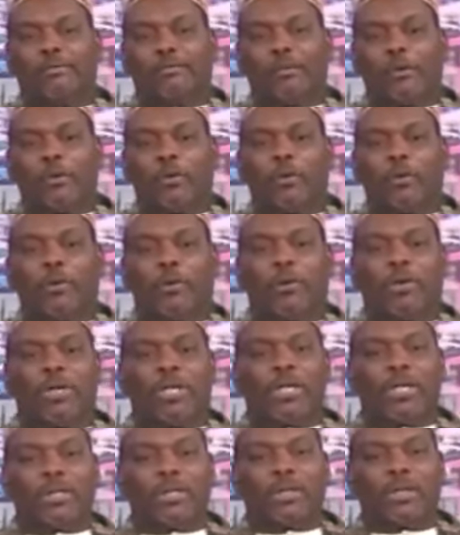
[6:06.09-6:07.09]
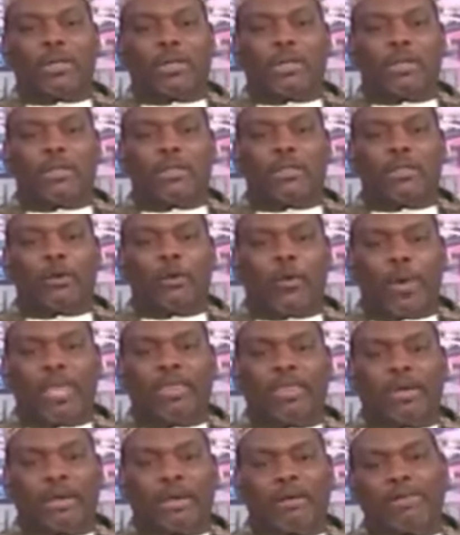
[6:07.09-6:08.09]
for the
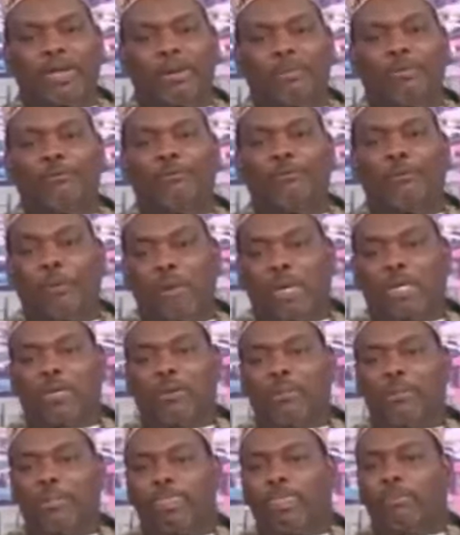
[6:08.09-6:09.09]
way the country moves forward.